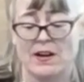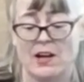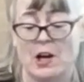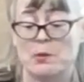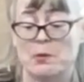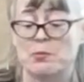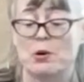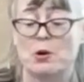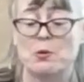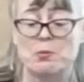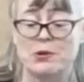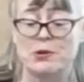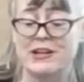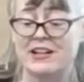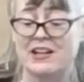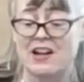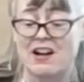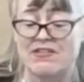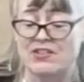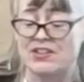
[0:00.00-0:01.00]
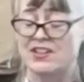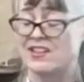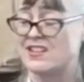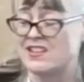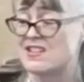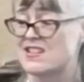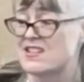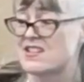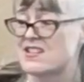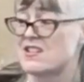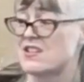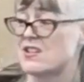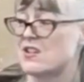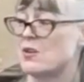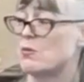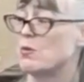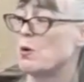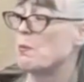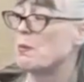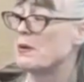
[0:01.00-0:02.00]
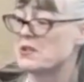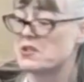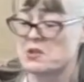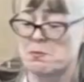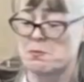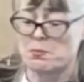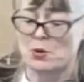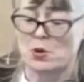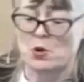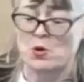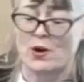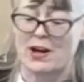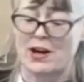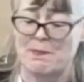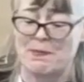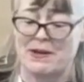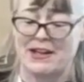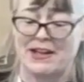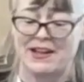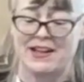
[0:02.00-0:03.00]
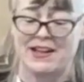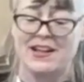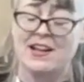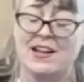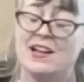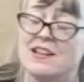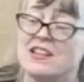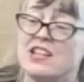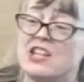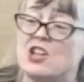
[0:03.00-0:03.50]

appropriate governance, robust programming, that